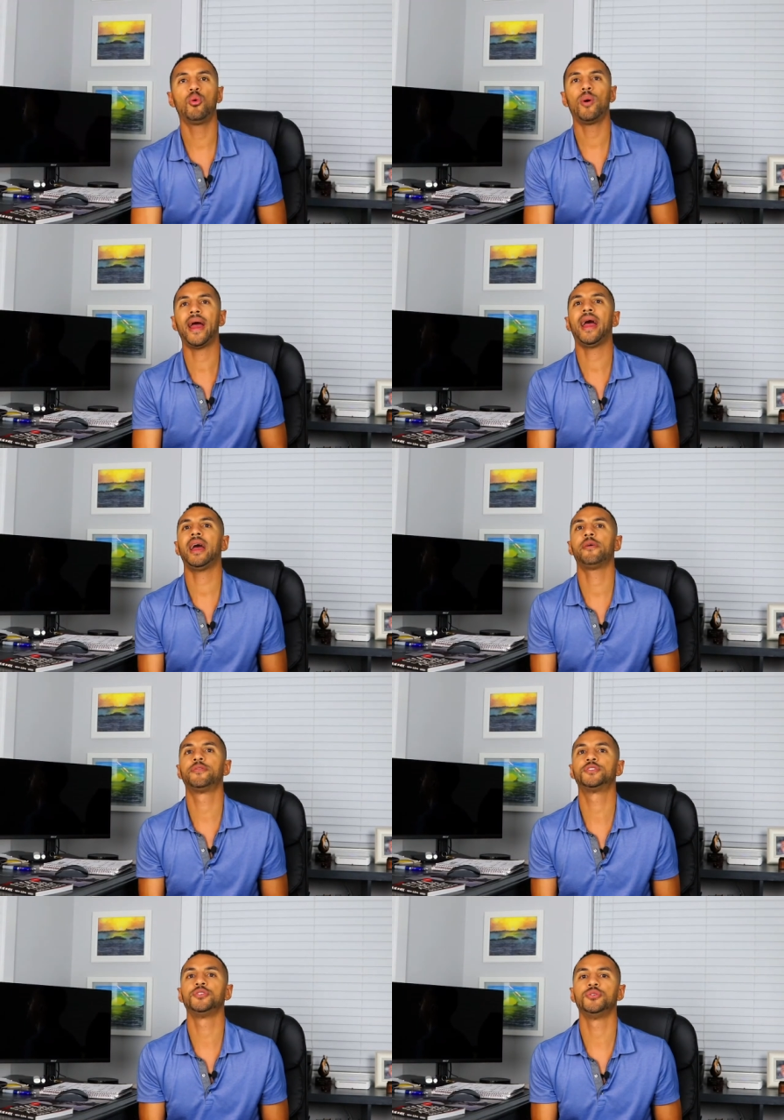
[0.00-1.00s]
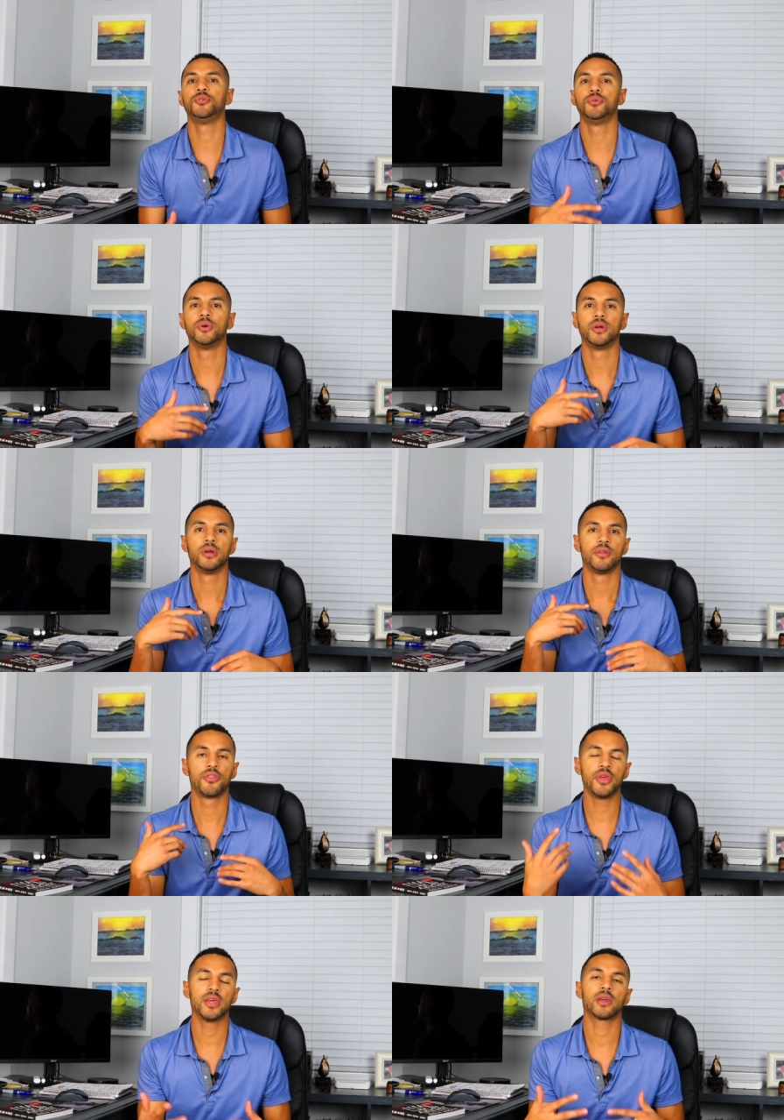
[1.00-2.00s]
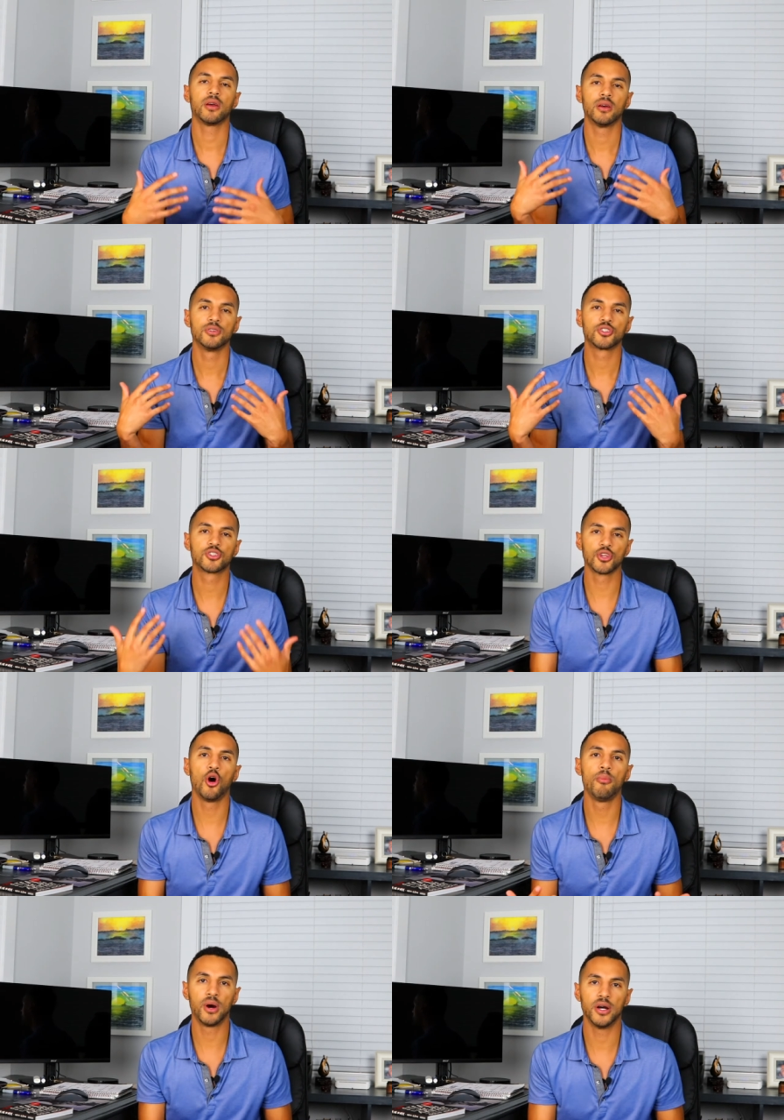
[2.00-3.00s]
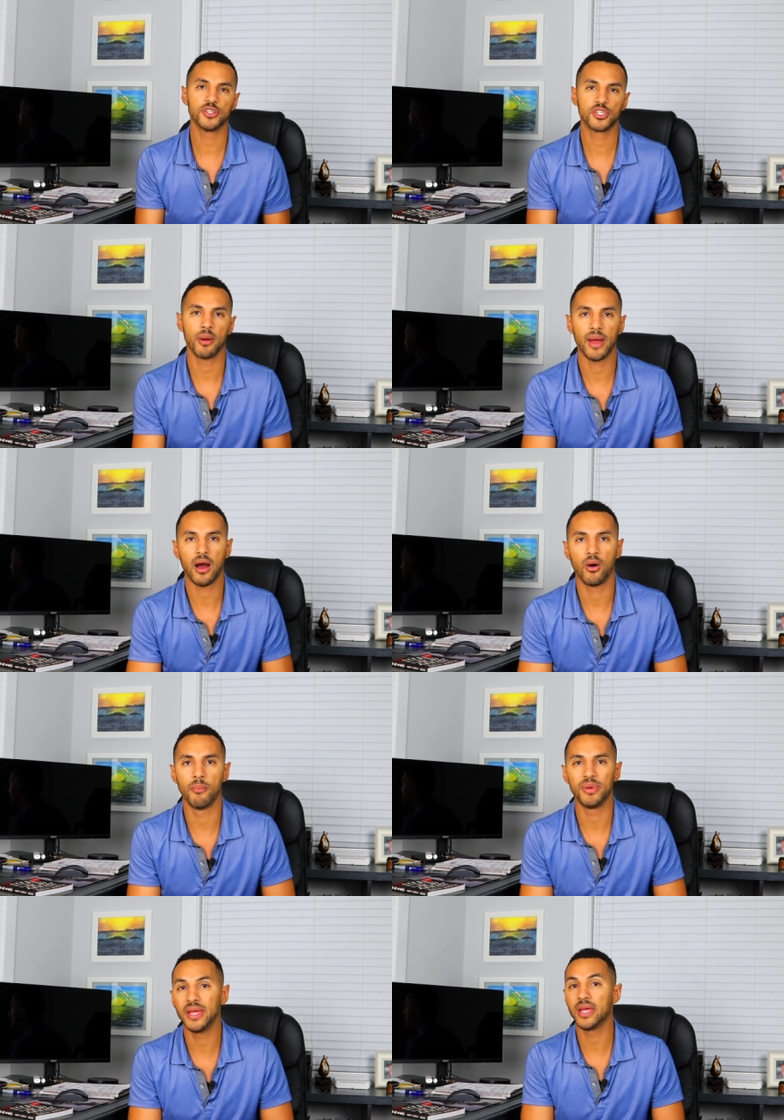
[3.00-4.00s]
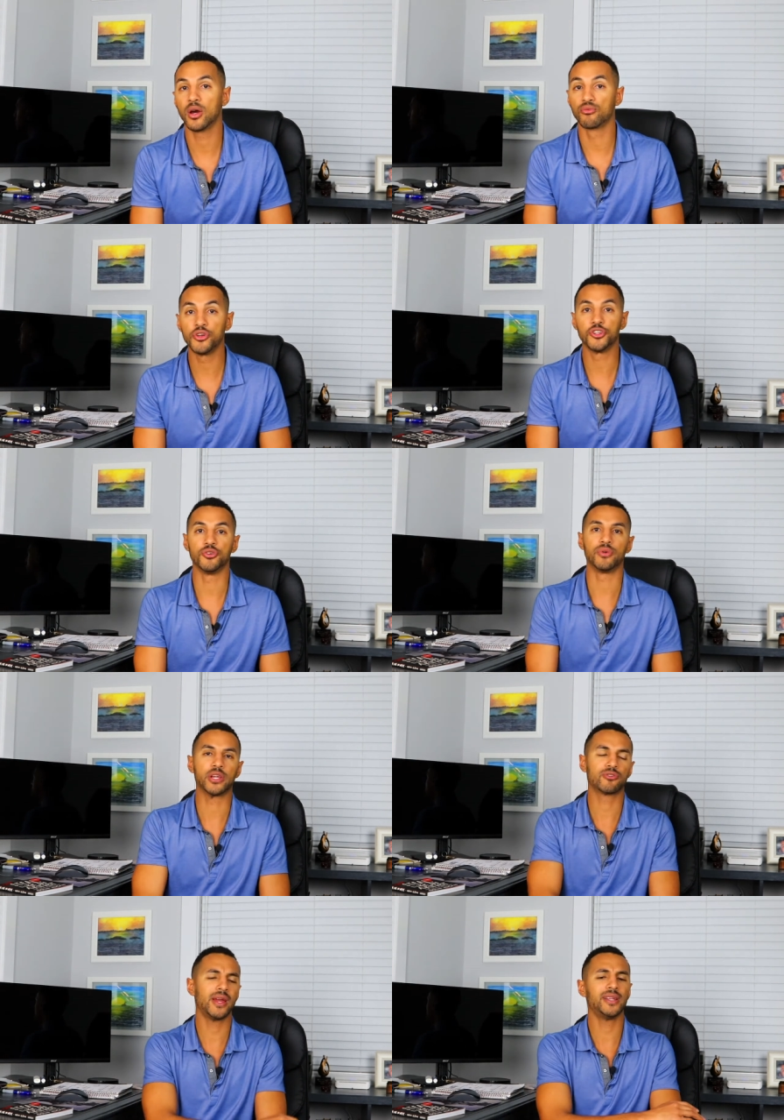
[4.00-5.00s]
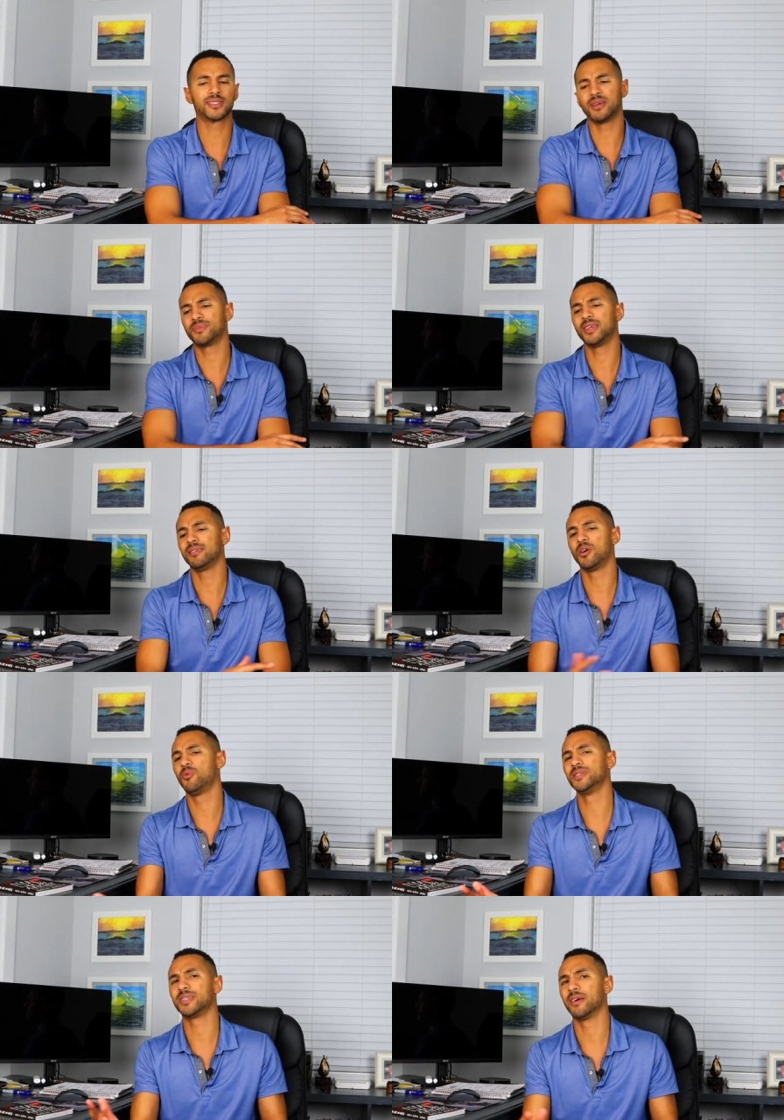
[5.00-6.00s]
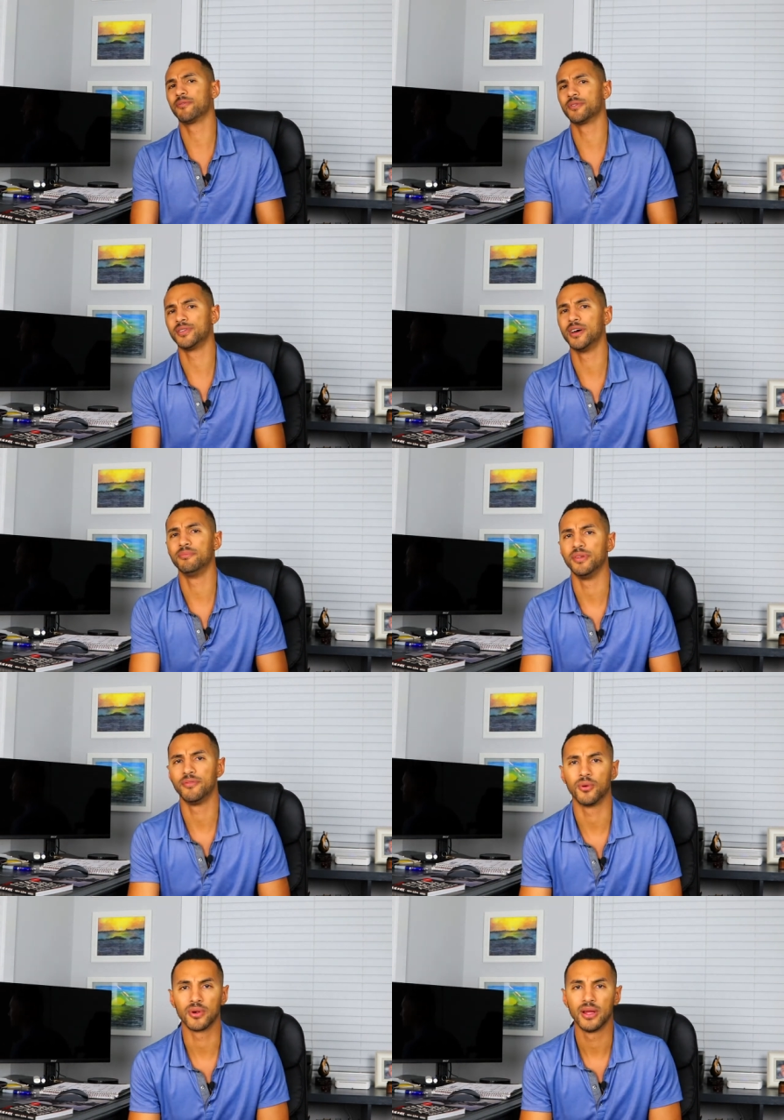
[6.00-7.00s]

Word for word: don't have to think so much about being original and creating something no one's ever done before.